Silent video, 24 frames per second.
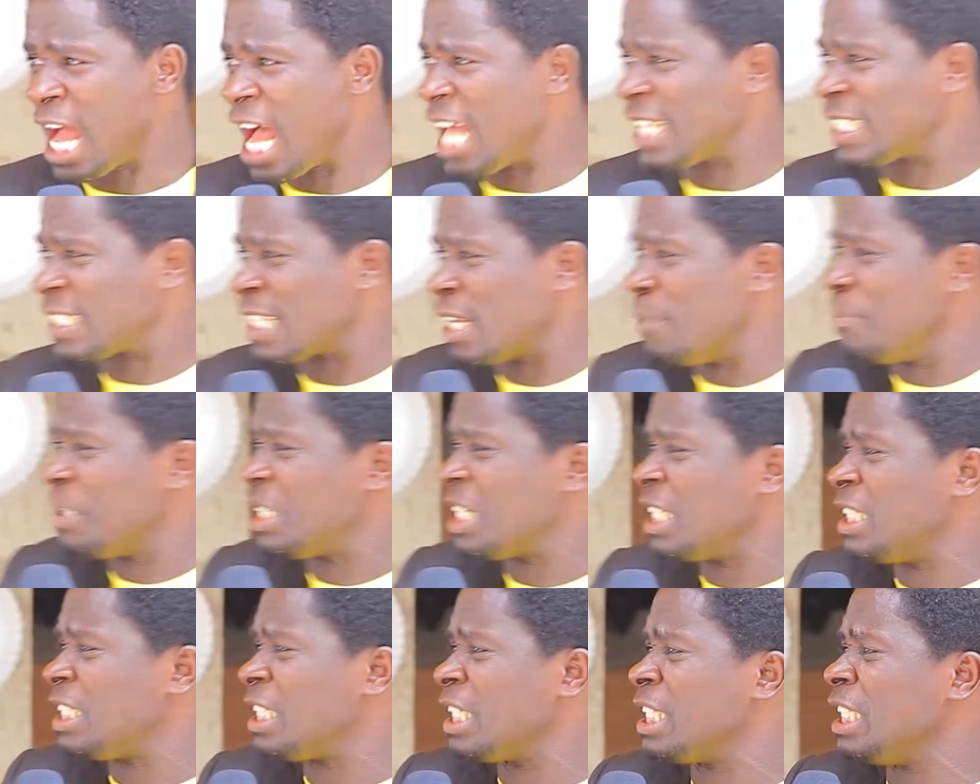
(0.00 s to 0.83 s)
As some
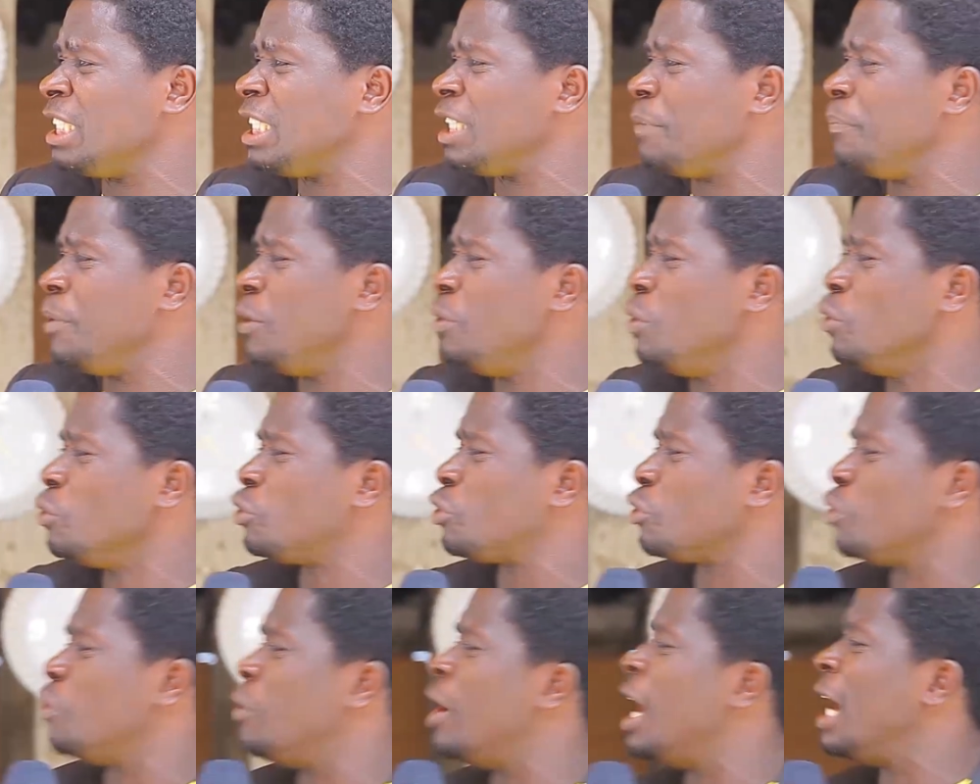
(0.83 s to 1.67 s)
kitty kitty be
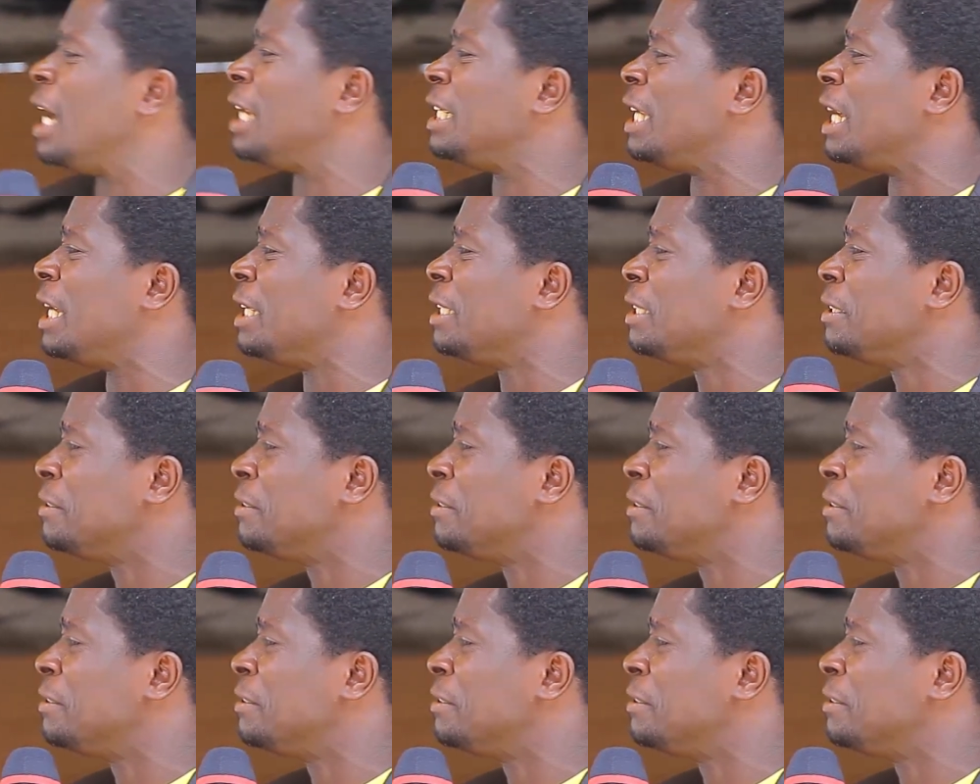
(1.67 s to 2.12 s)
youth, why, dear?